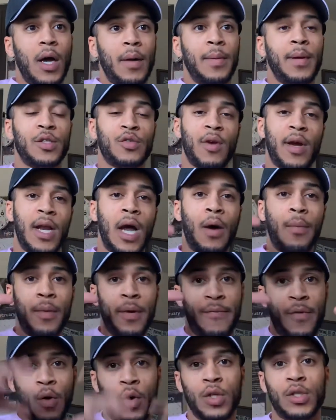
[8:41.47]
because right now I'm
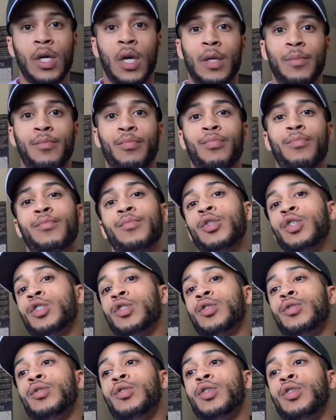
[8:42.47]
going to focus on
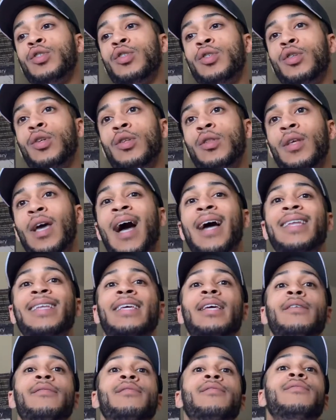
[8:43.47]
just the
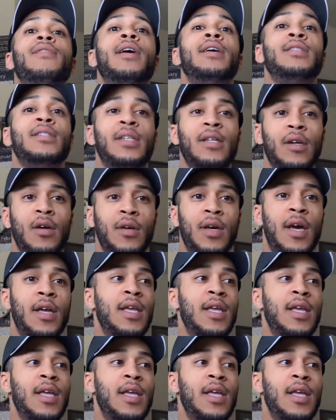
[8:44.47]
idea of investing, okay?